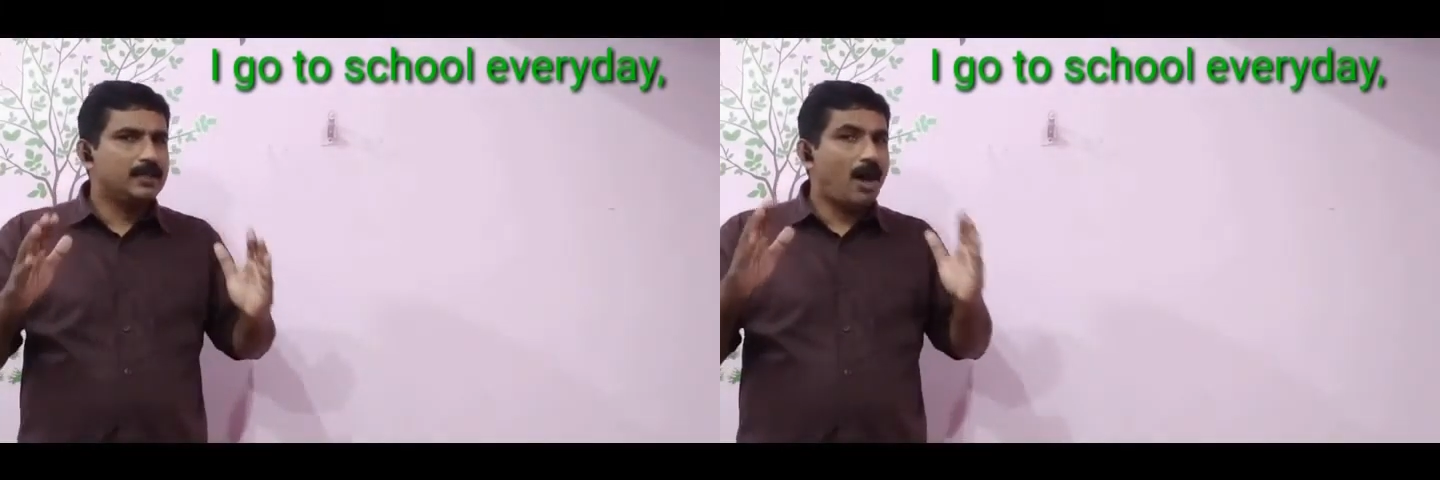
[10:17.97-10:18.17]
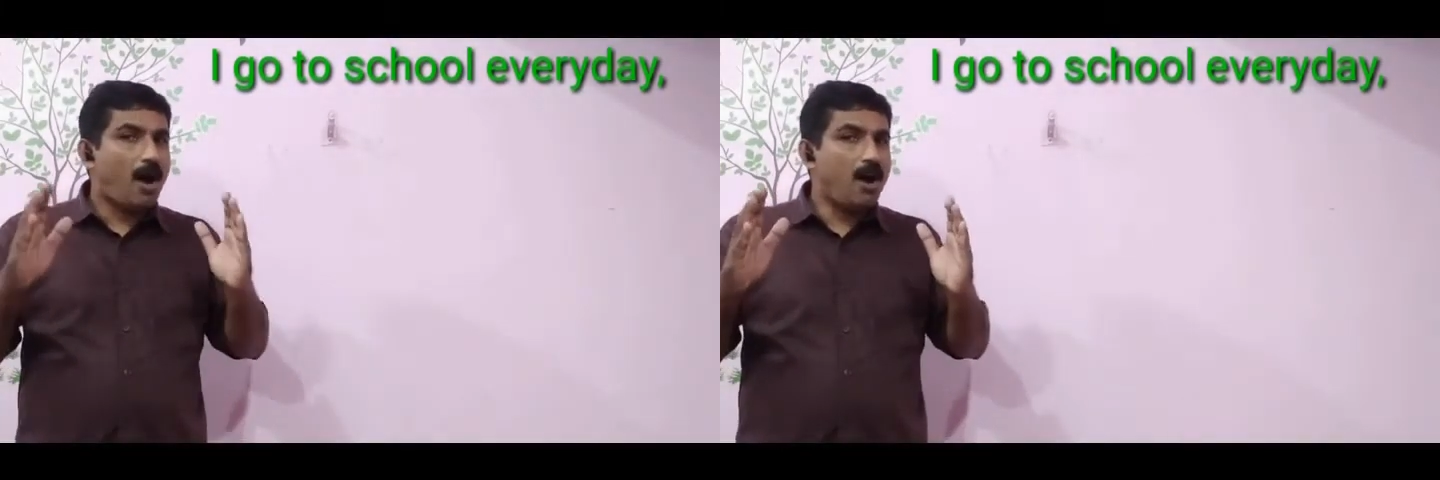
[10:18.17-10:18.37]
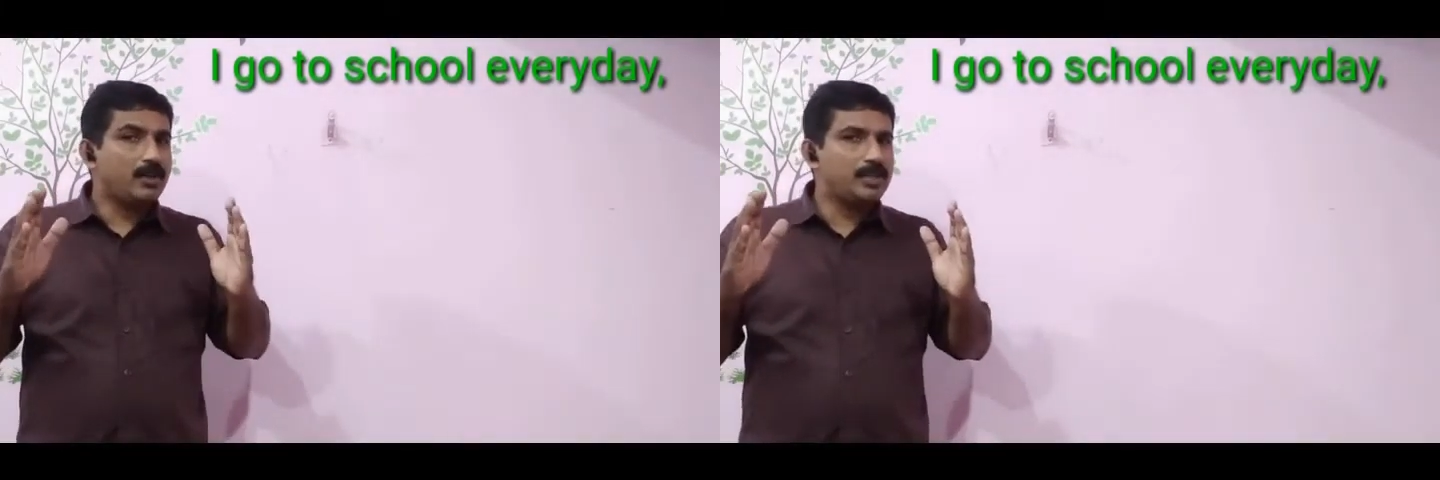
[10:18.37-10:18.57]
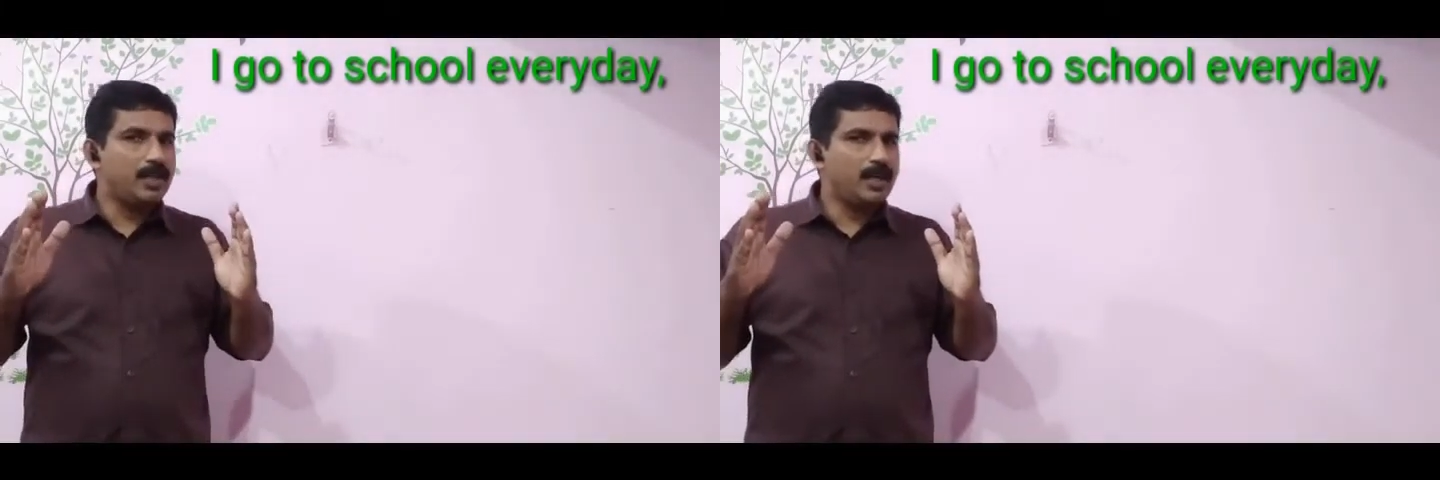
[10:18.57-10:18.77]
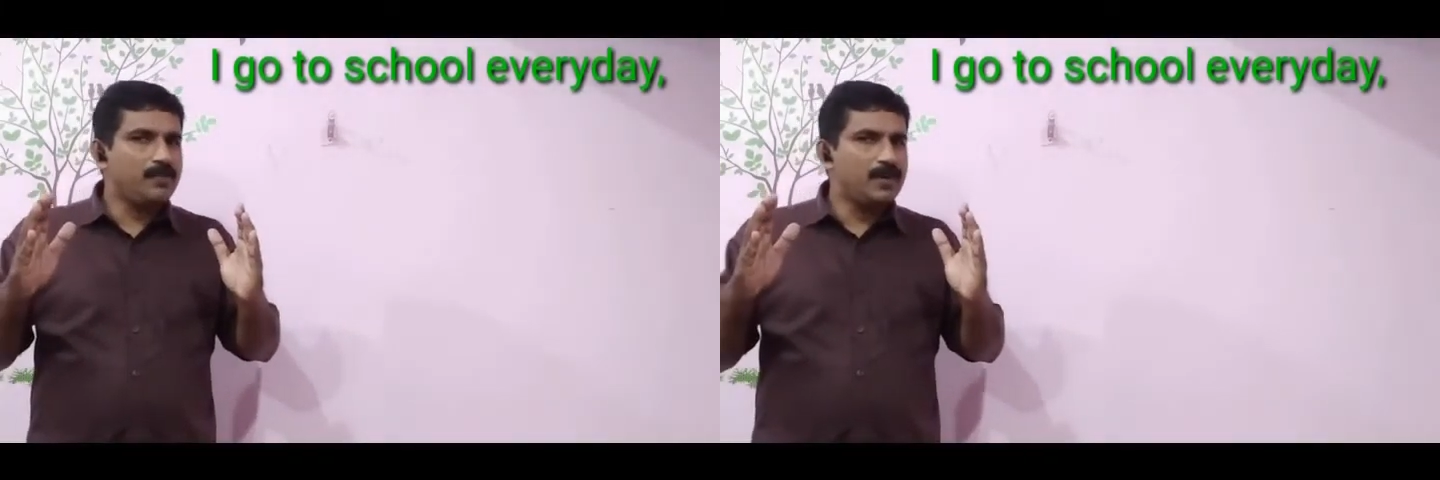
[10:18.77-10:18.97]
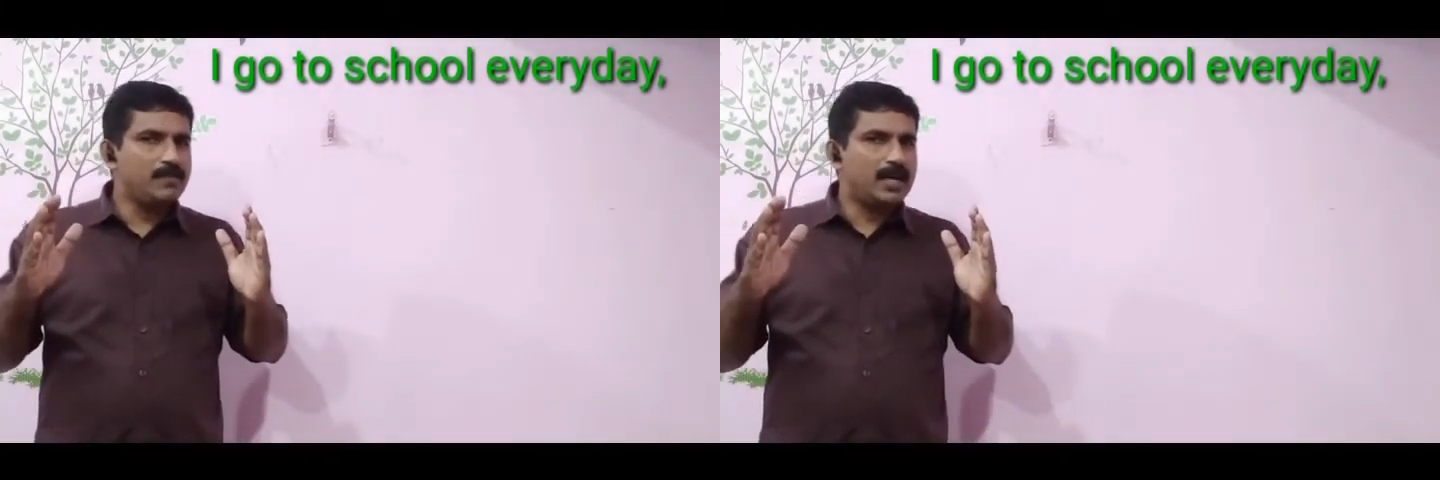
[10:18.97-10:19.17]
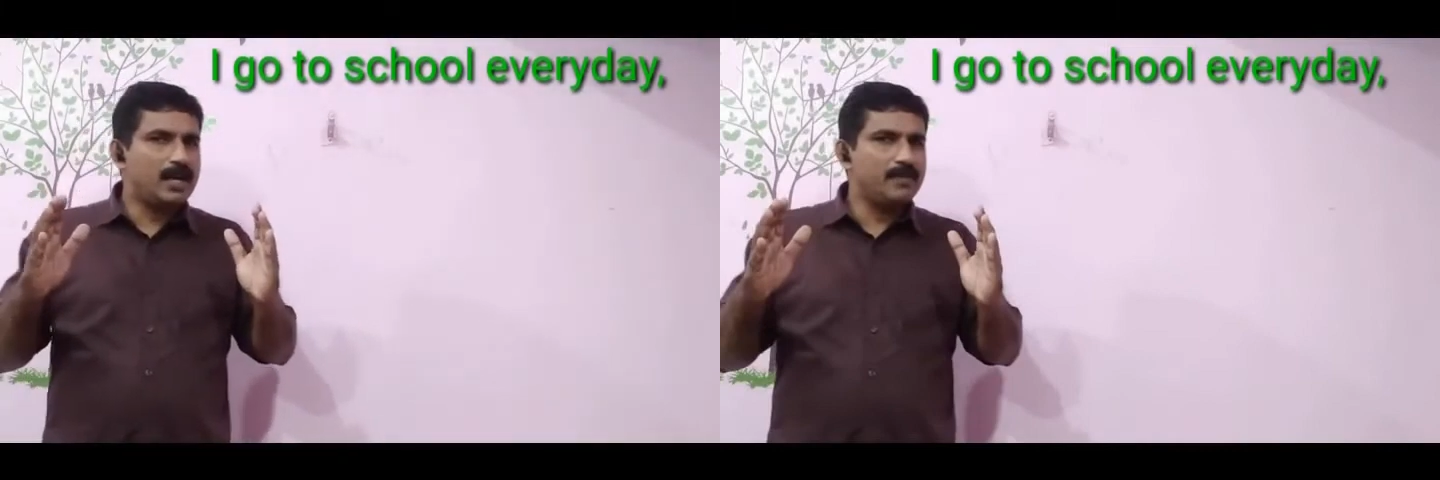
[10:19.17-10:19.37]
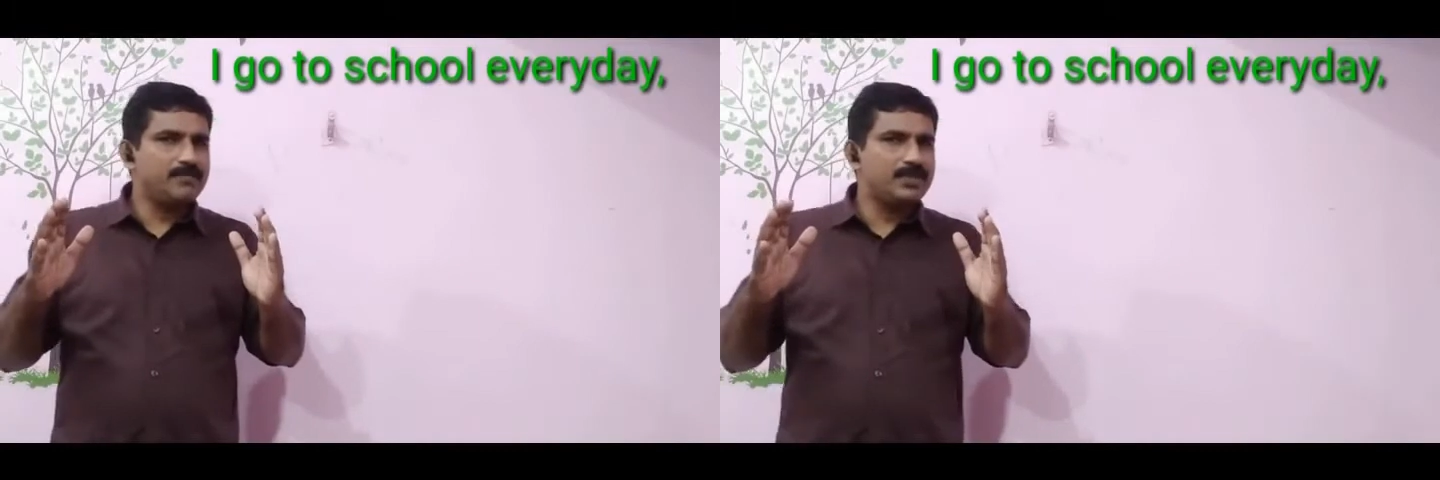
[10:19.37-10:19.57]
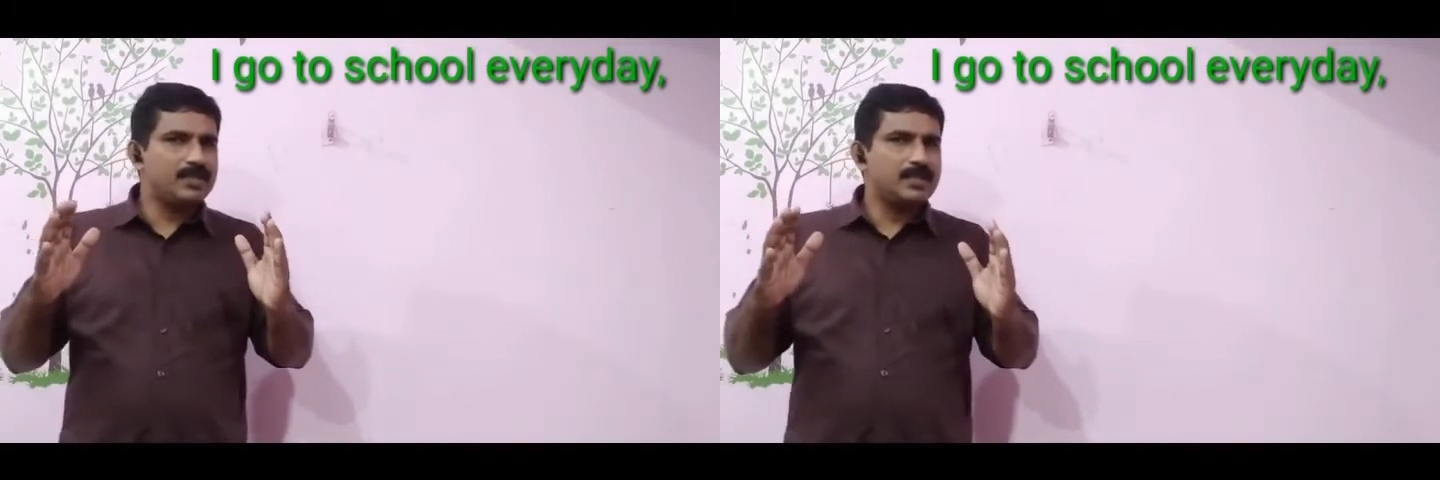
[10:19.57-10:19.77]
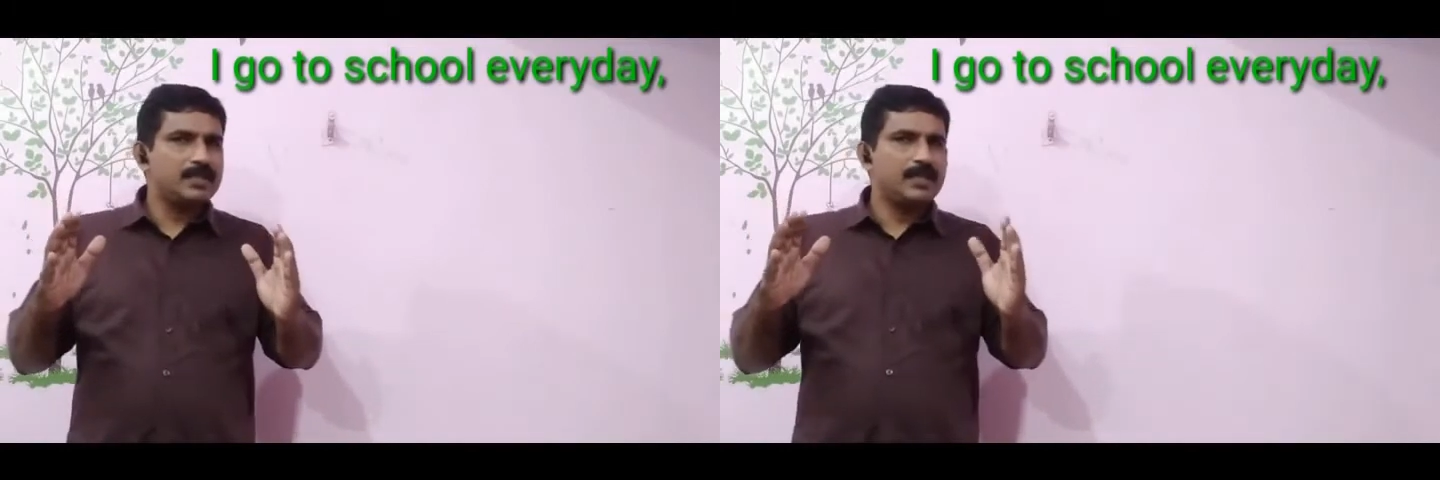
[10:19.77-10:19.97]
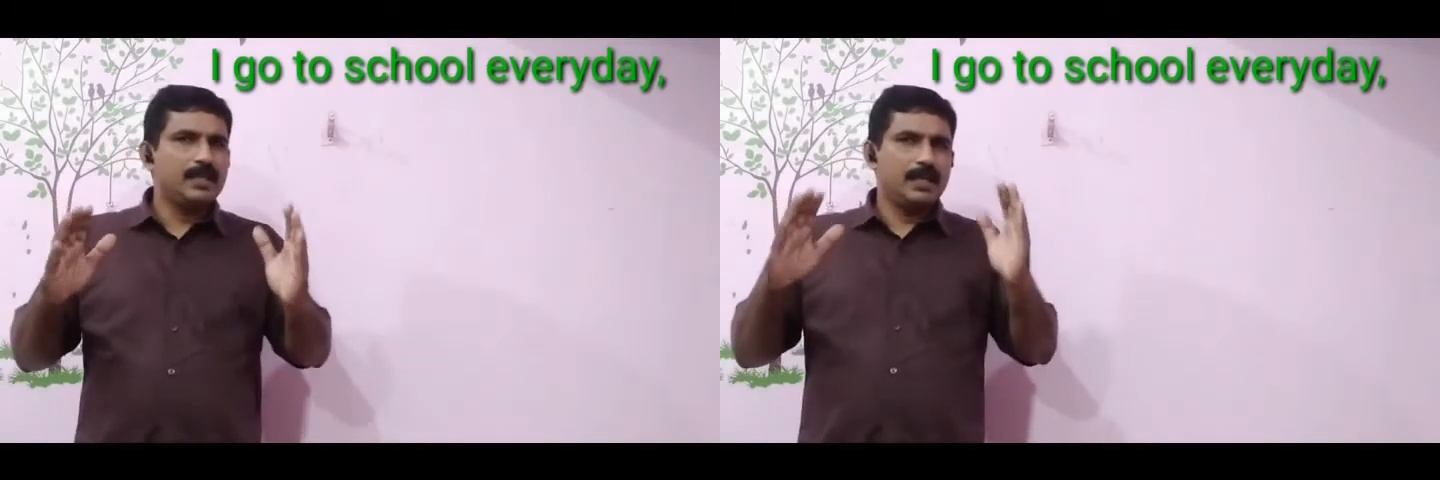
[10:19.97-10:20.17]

the auxiliary verb comes